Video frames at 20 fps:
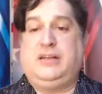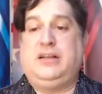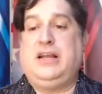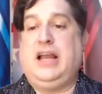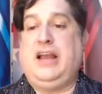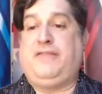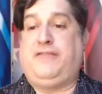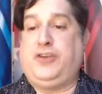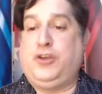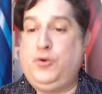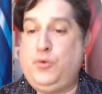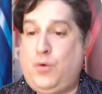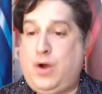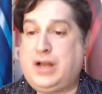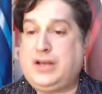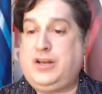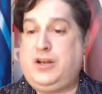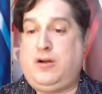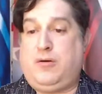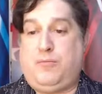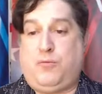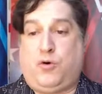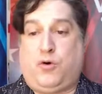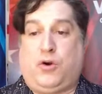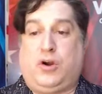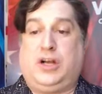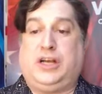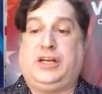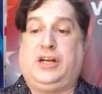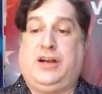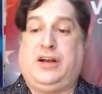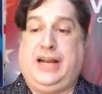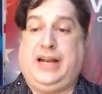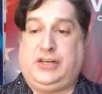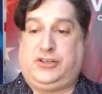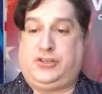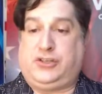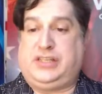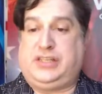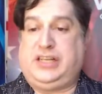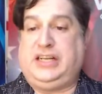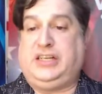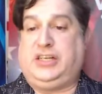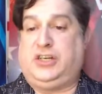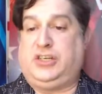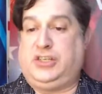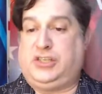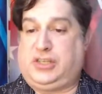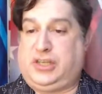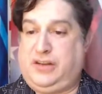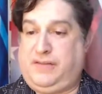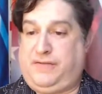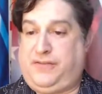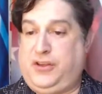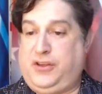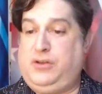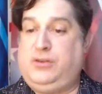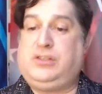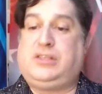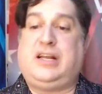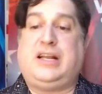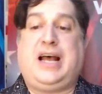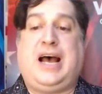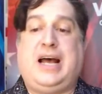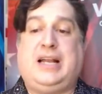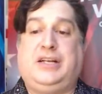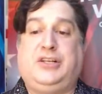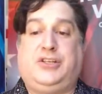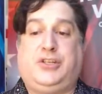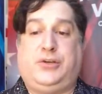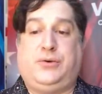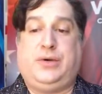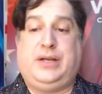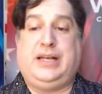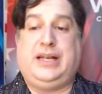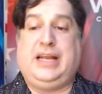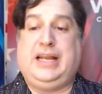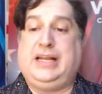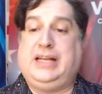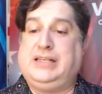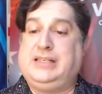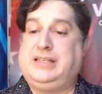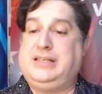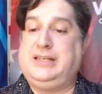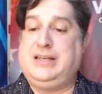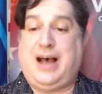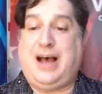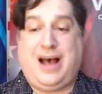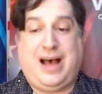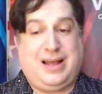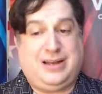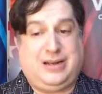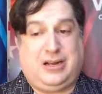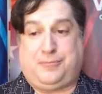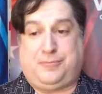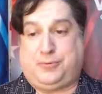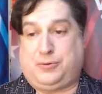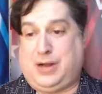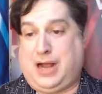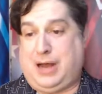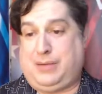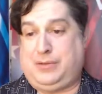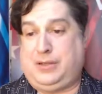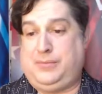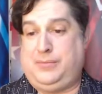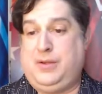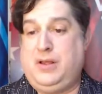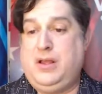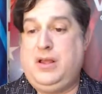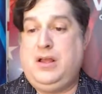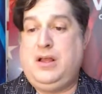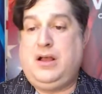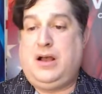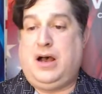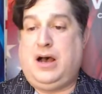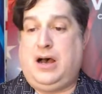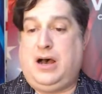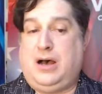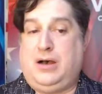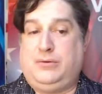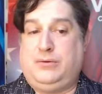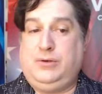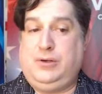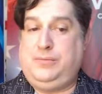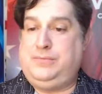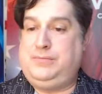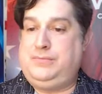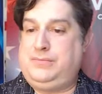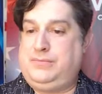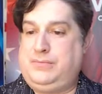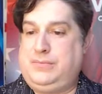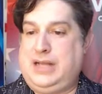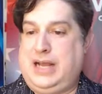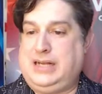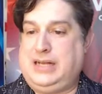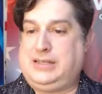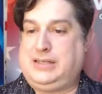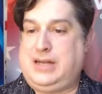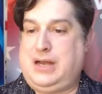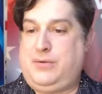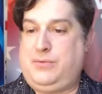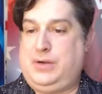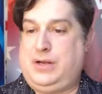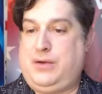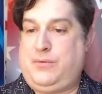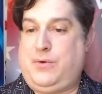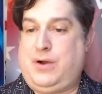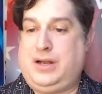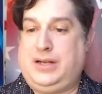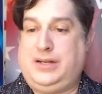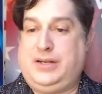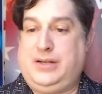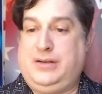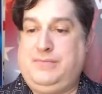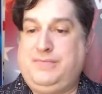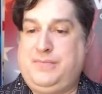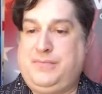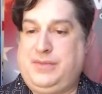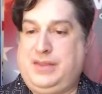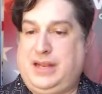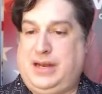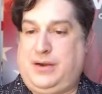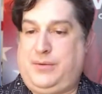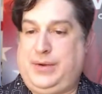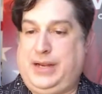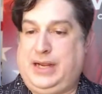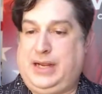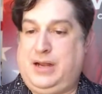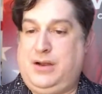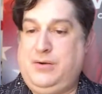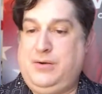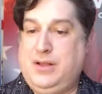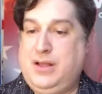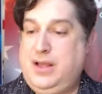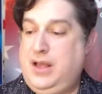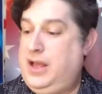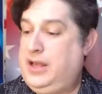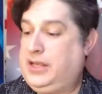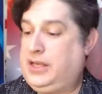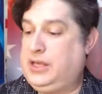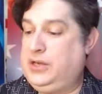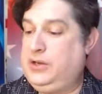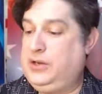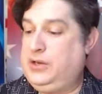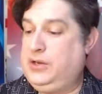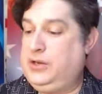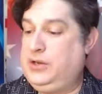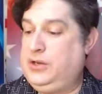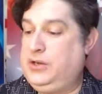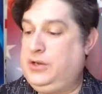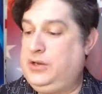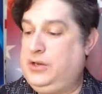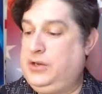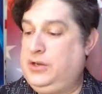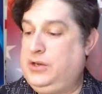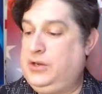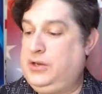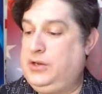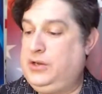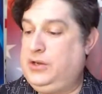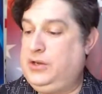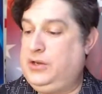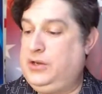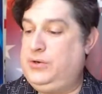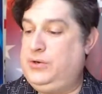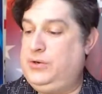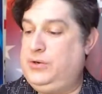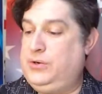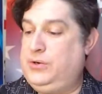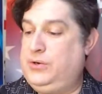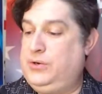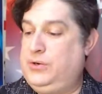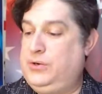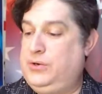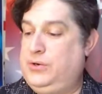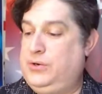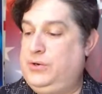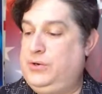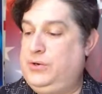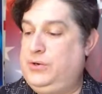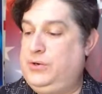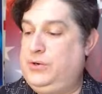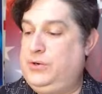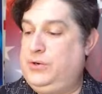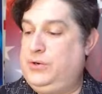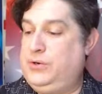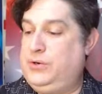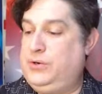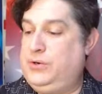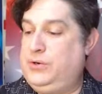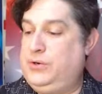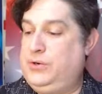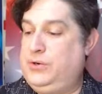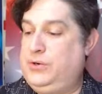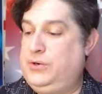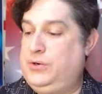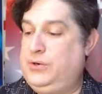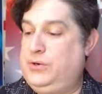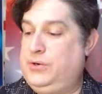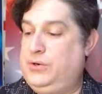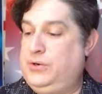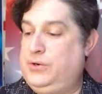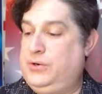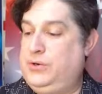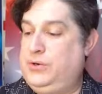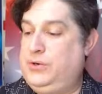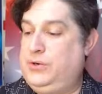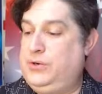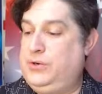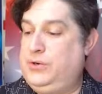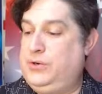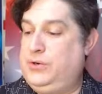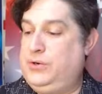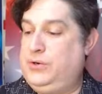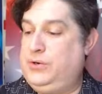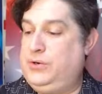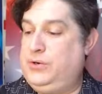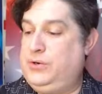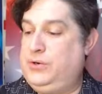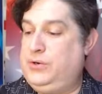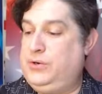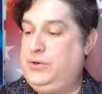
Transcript: If you want to know more, you're interested and you're just confused on how to do it, it is not a problem. That That is not what I wanted to do. There we go. You can get us at KWC Team USA